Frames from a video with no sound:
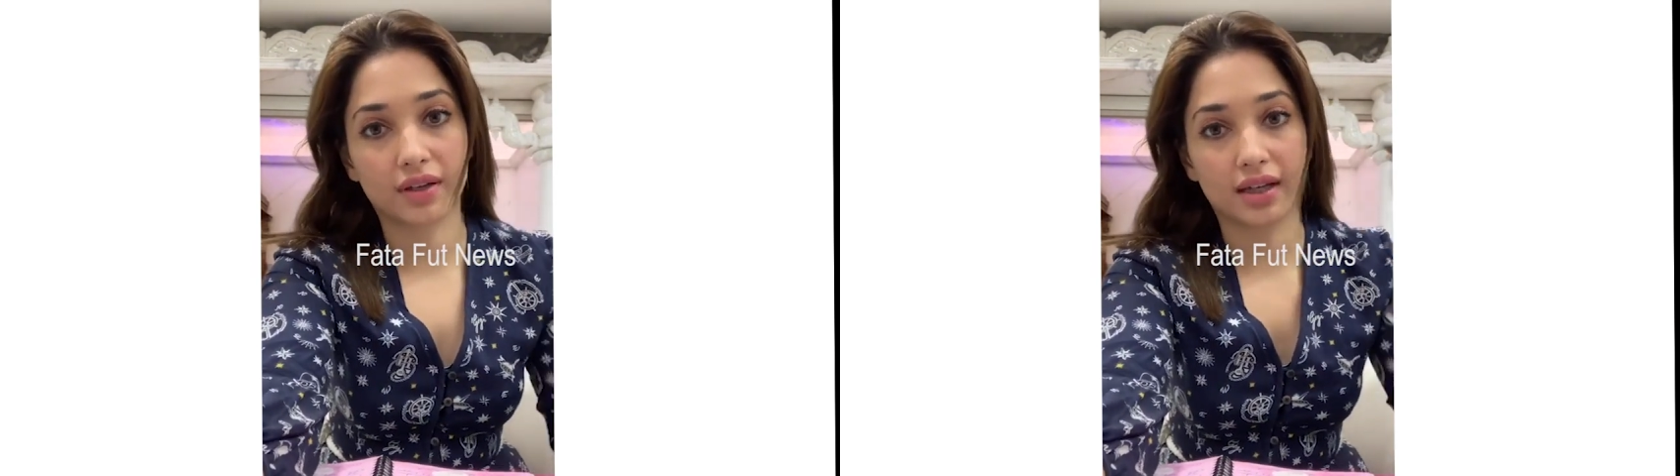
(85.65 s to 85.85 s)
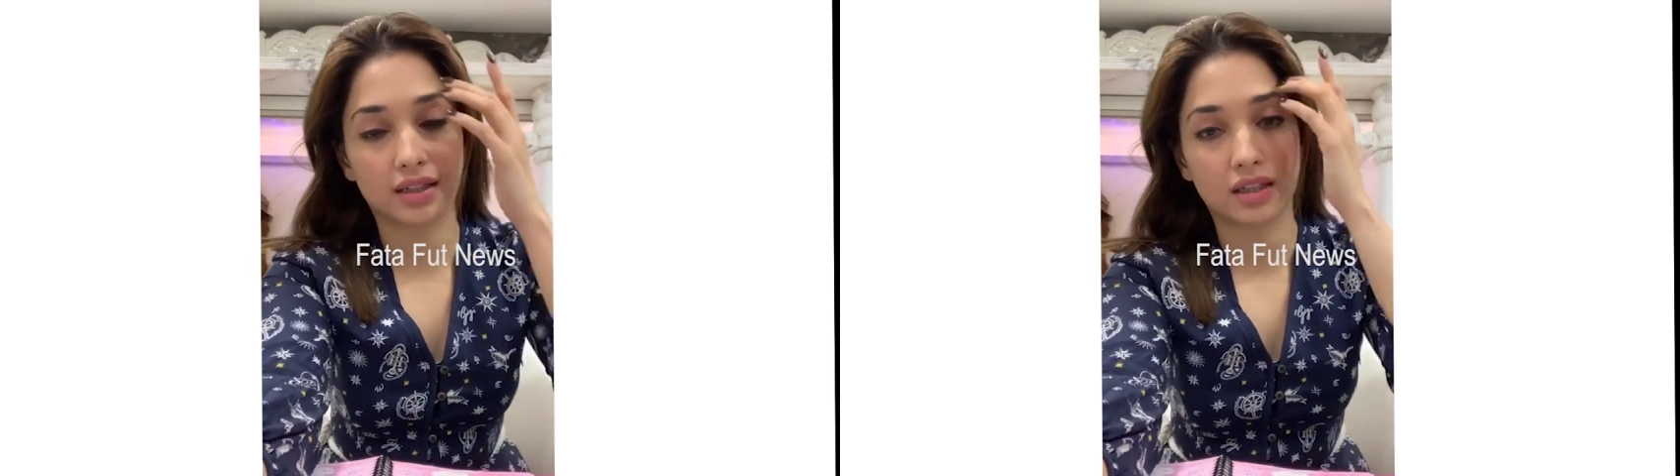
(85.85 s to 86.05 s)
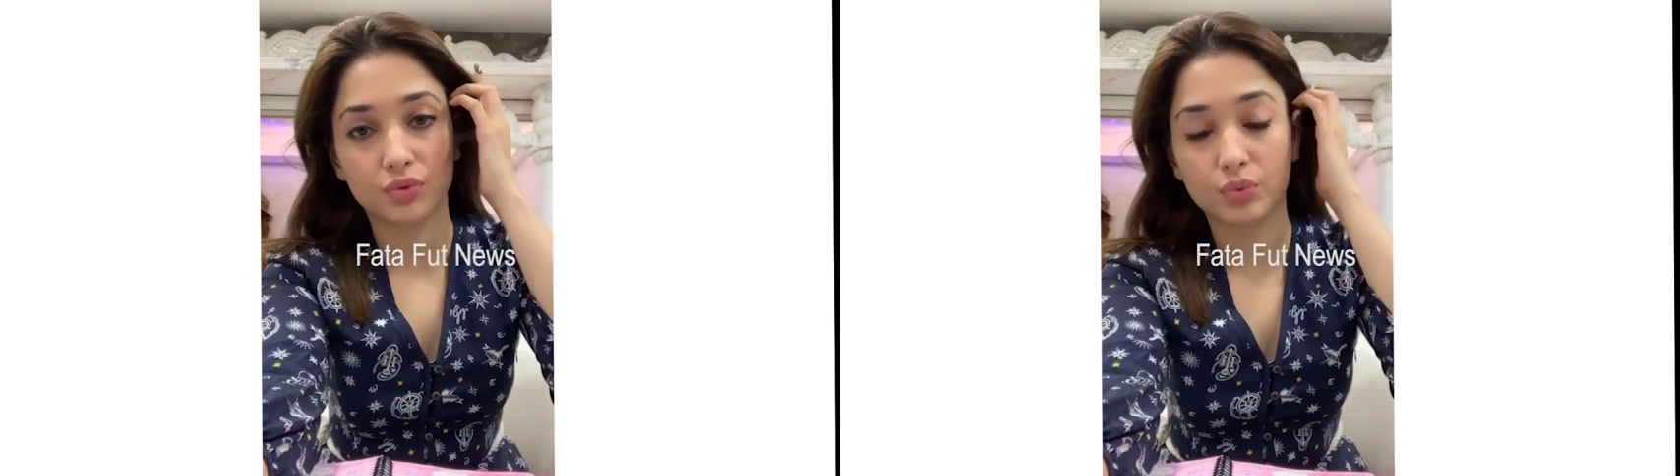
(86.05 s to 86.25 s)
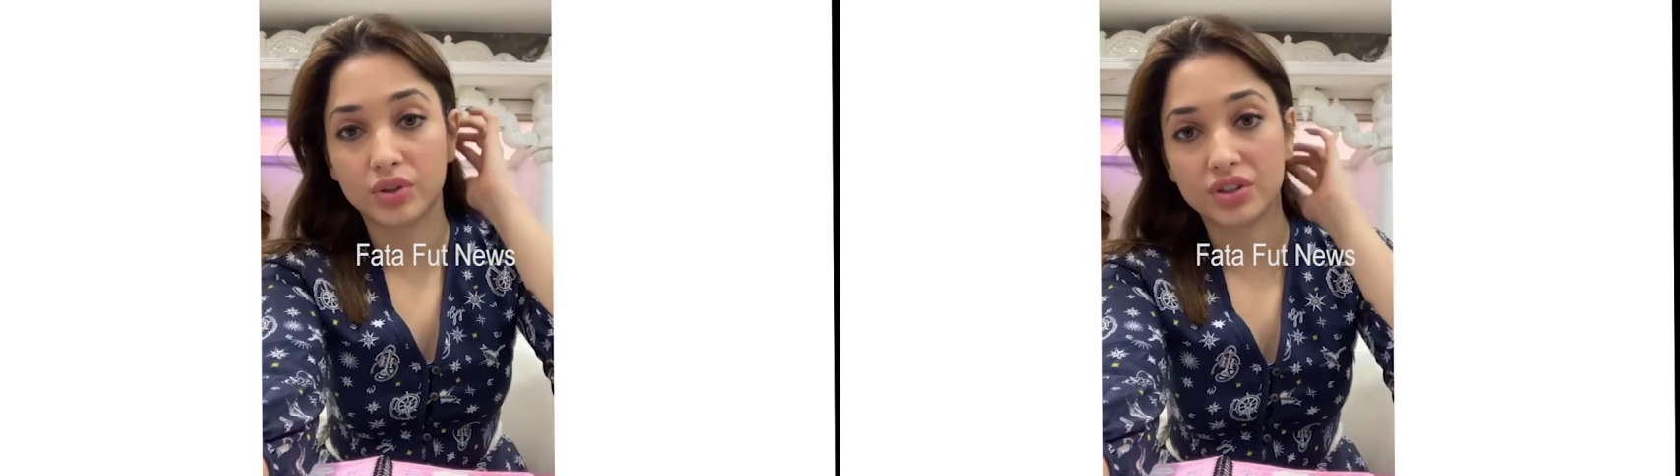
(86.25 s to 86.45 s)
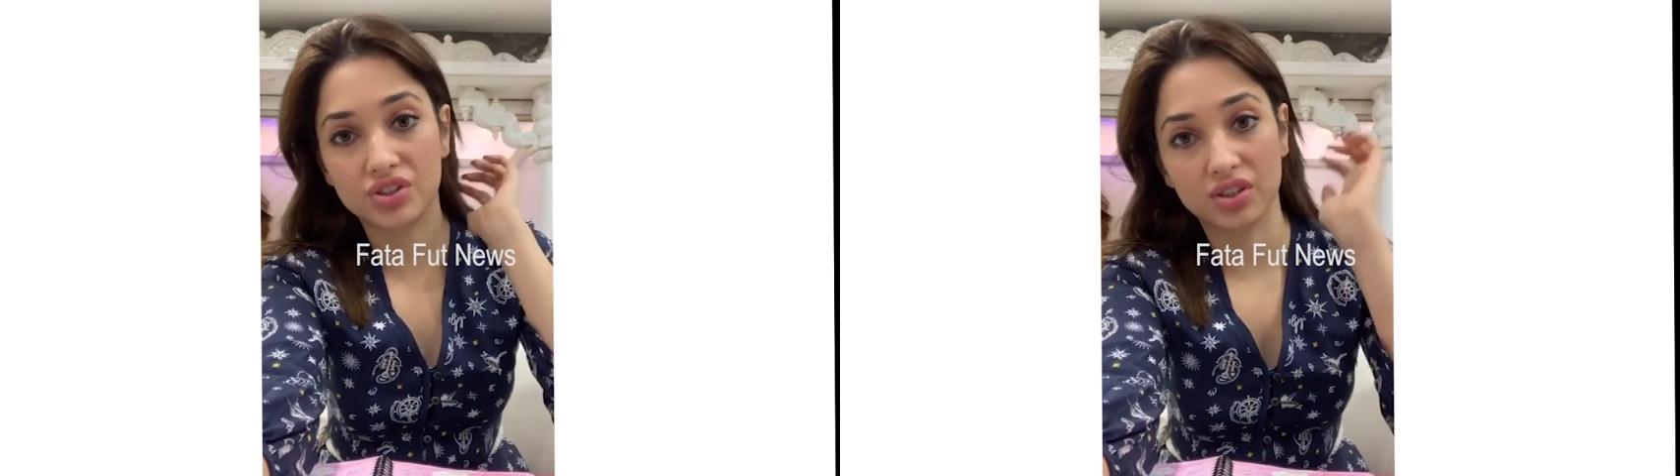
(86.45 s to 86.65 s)
and if you
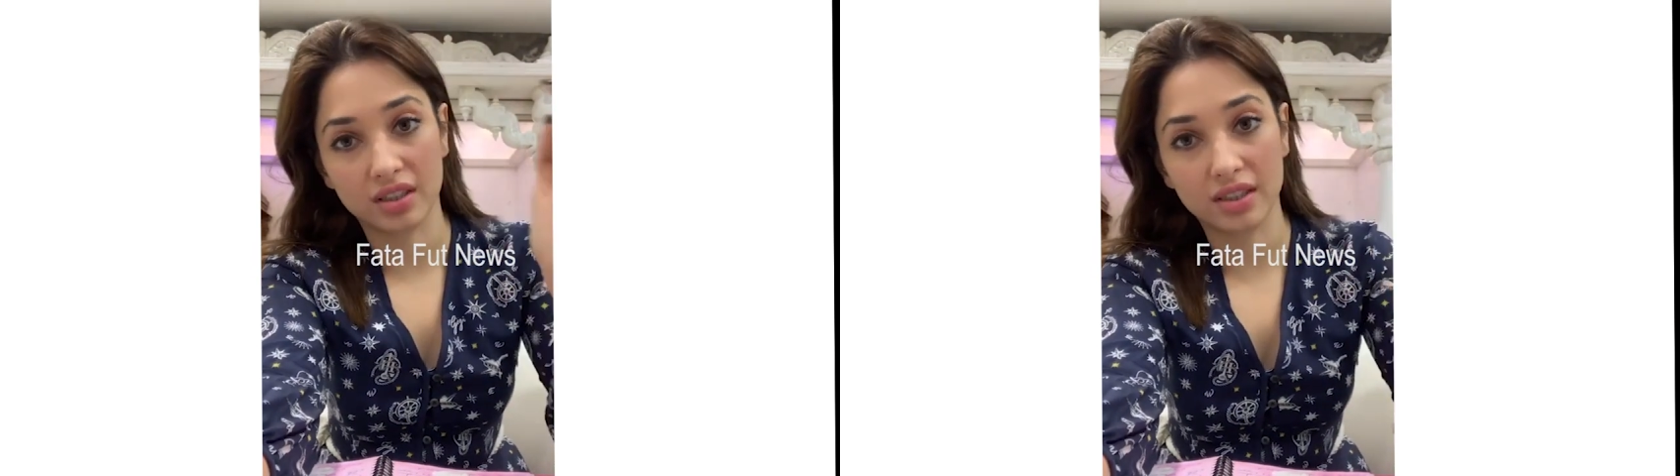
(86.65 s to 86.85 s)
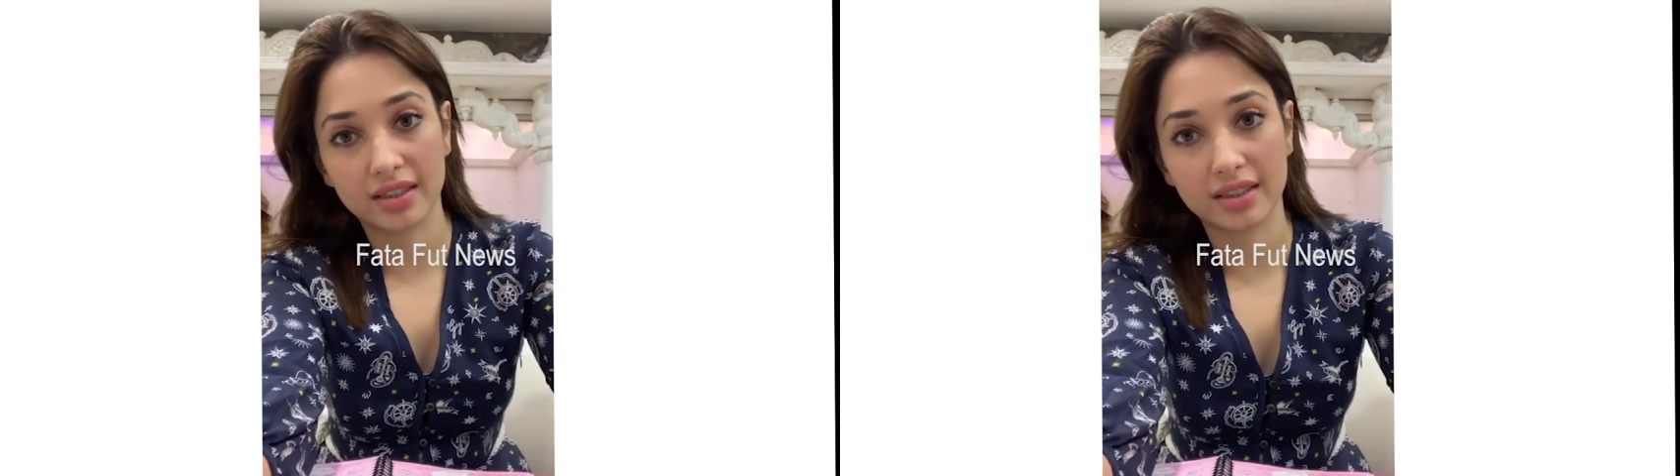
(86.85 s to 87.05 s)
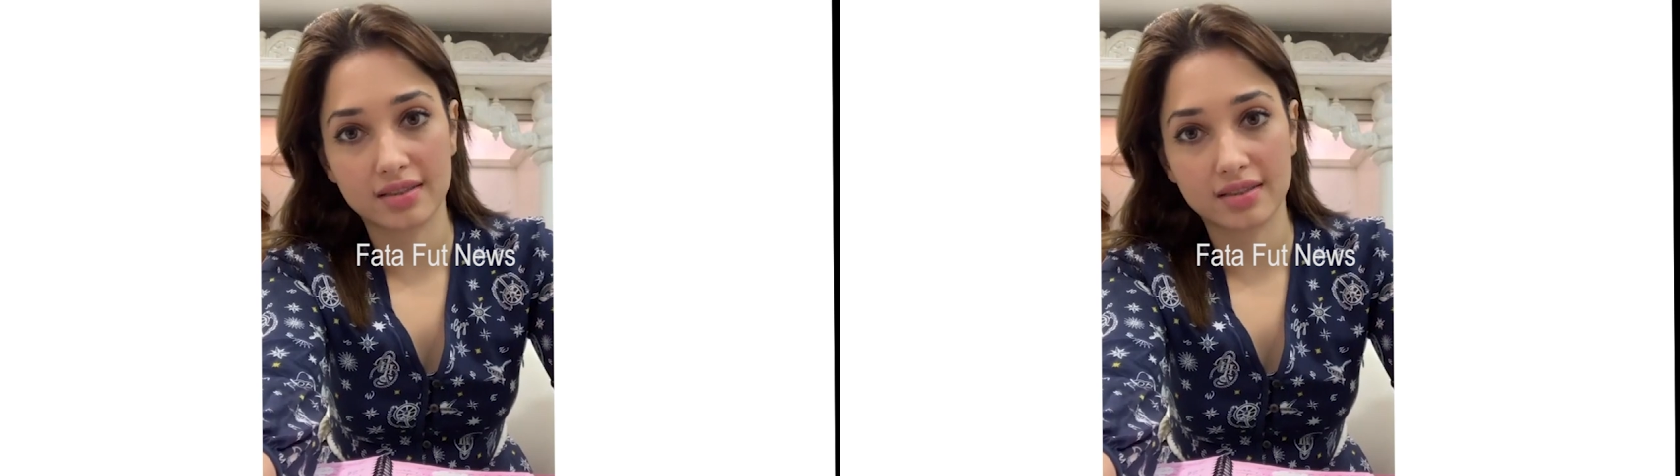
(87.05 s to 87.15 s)
were to journal it,